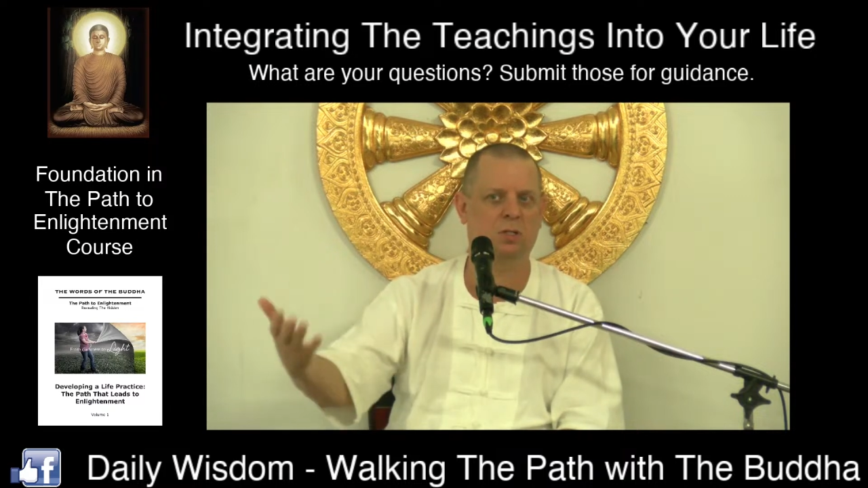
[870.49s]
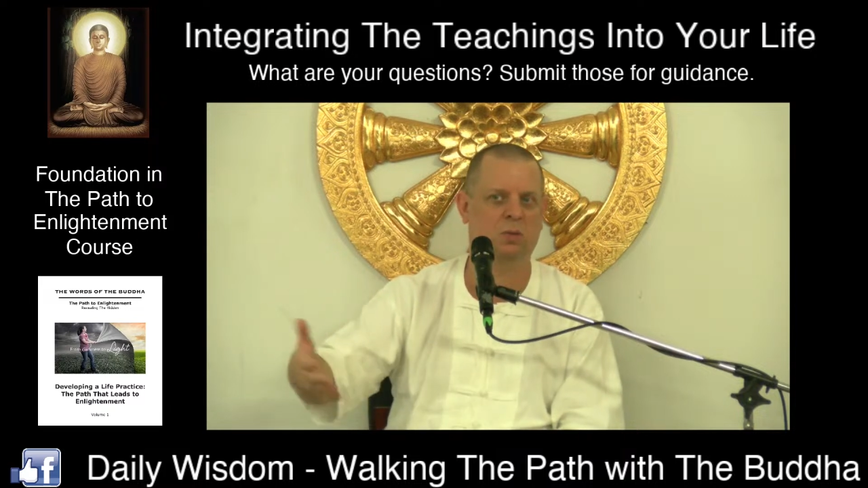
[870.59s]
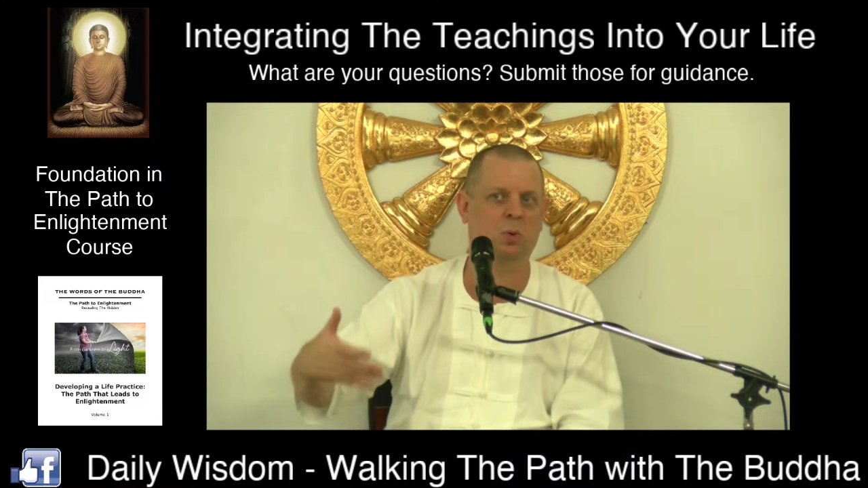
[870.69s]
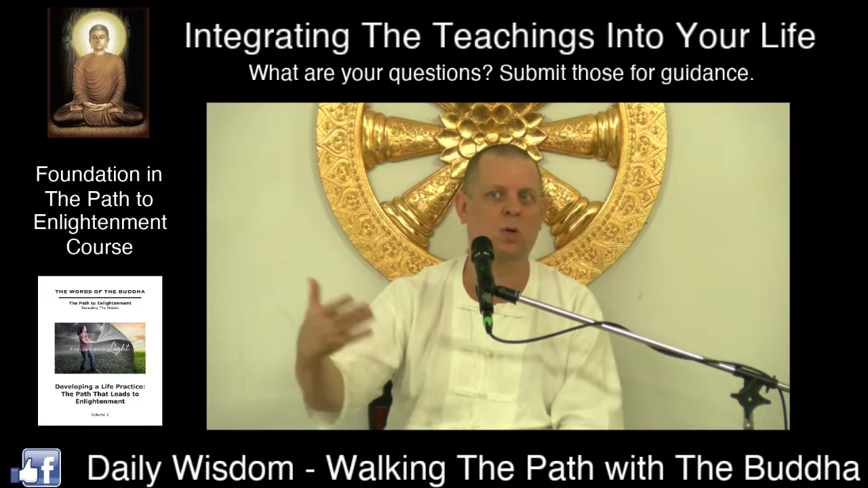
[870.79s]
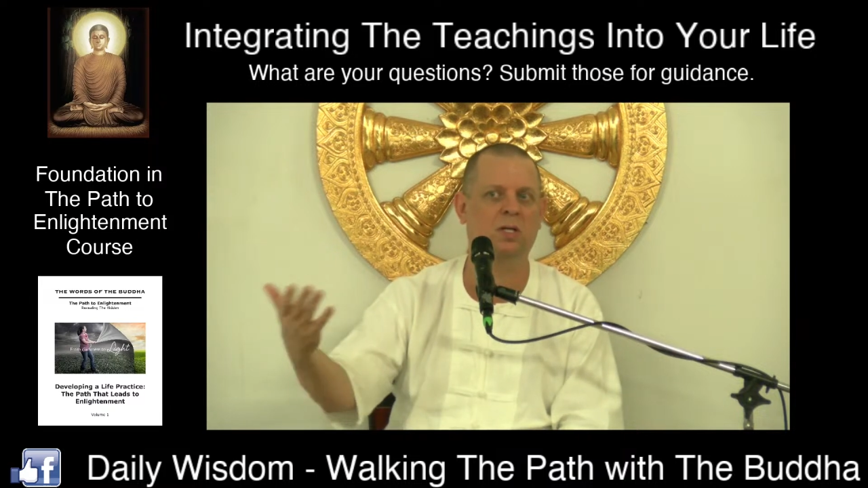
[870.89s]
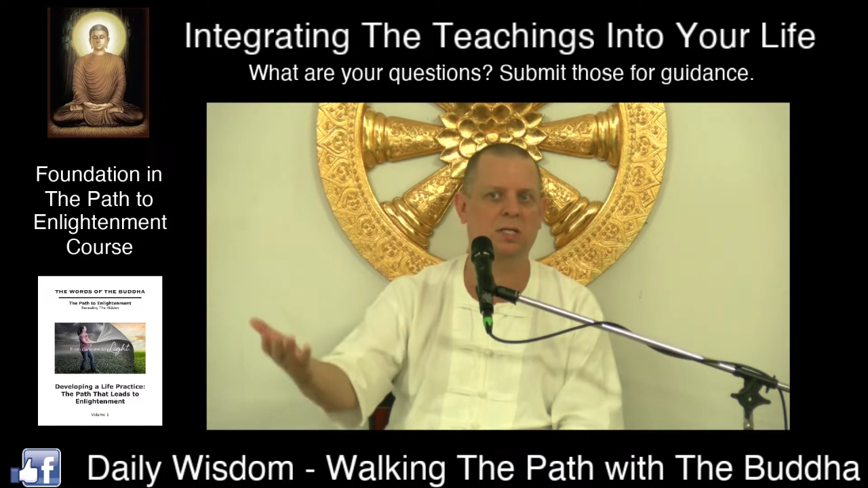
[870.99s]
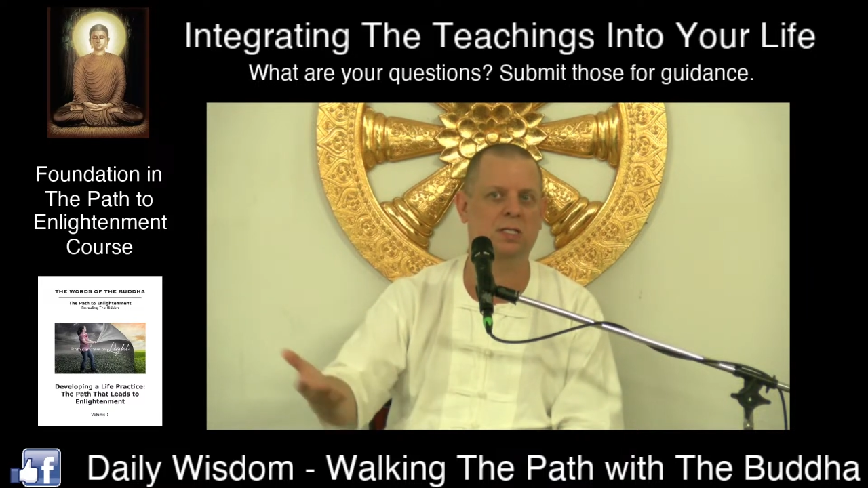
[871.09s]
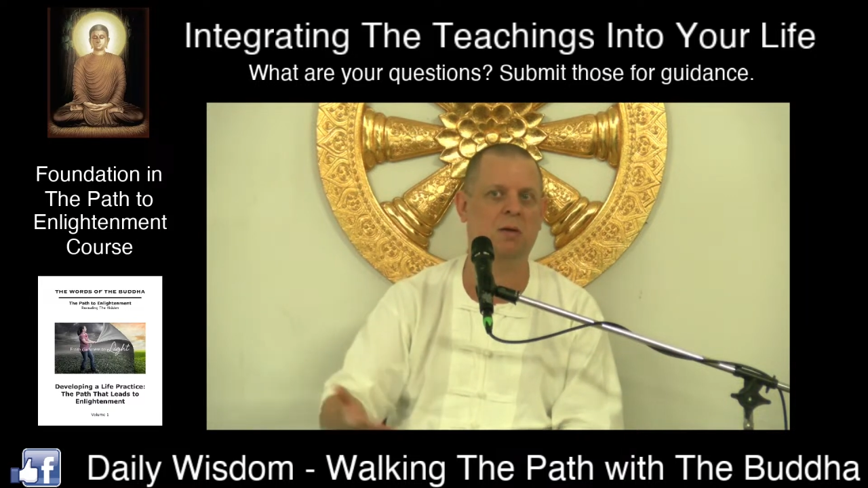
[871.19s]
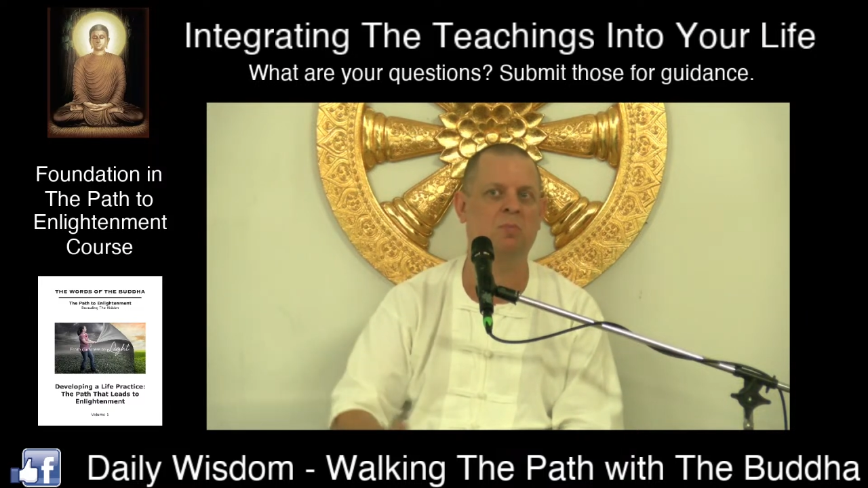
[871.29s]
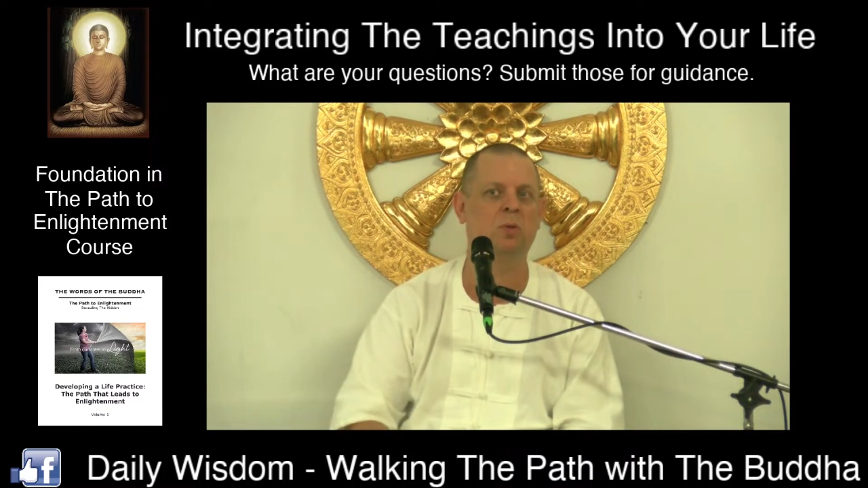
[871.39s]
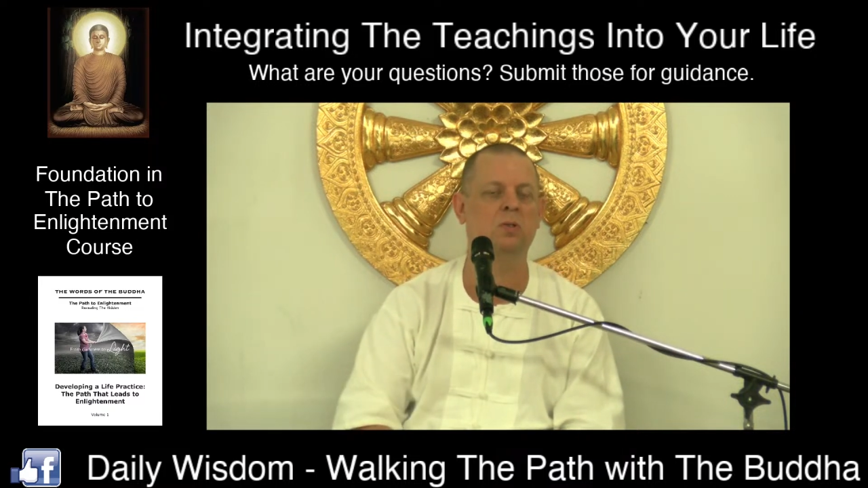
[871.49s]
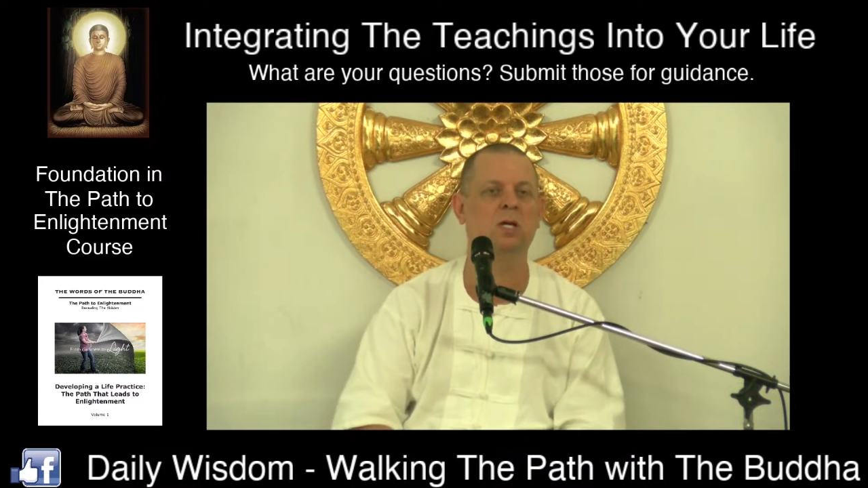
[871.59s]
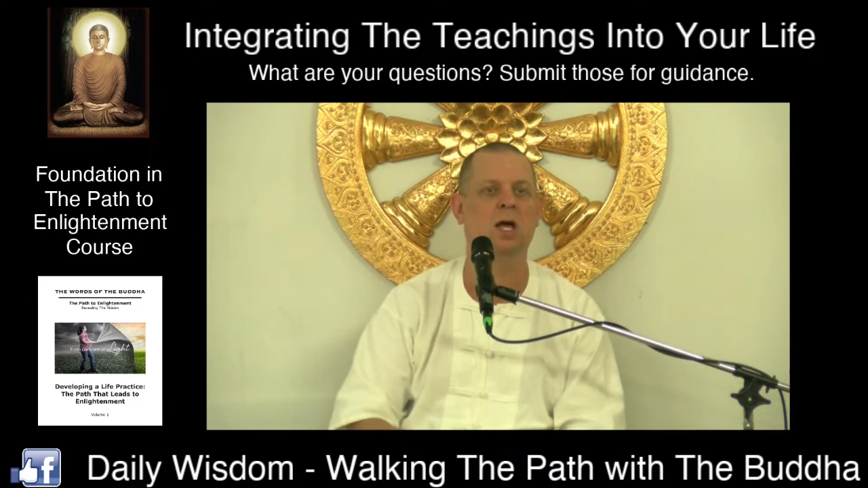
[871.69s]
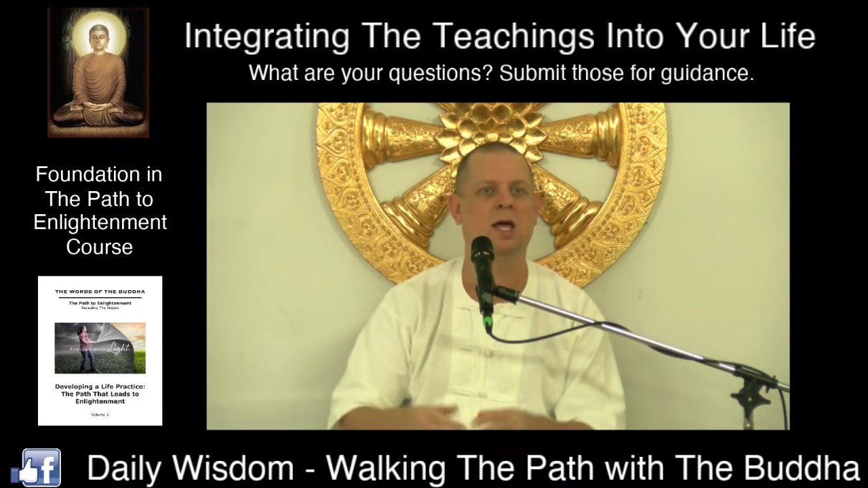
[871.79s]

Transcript: support these temples,